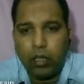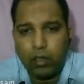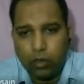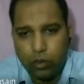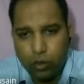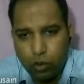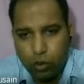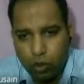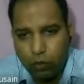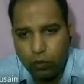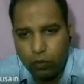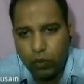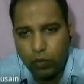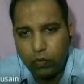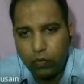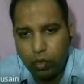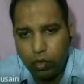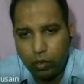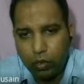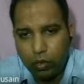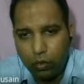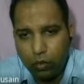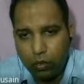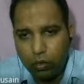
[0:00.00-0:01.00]
should be
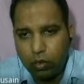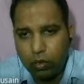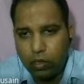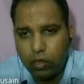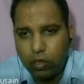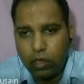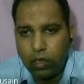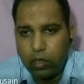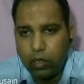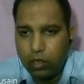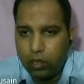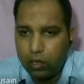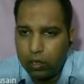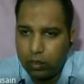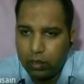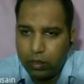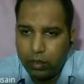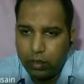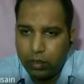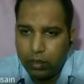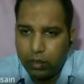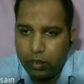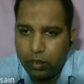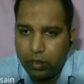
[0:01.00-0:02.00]
followed
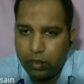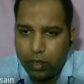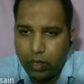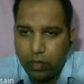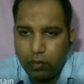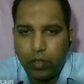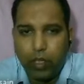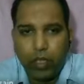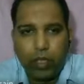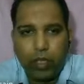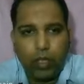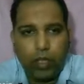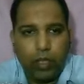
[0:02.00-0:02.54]
every time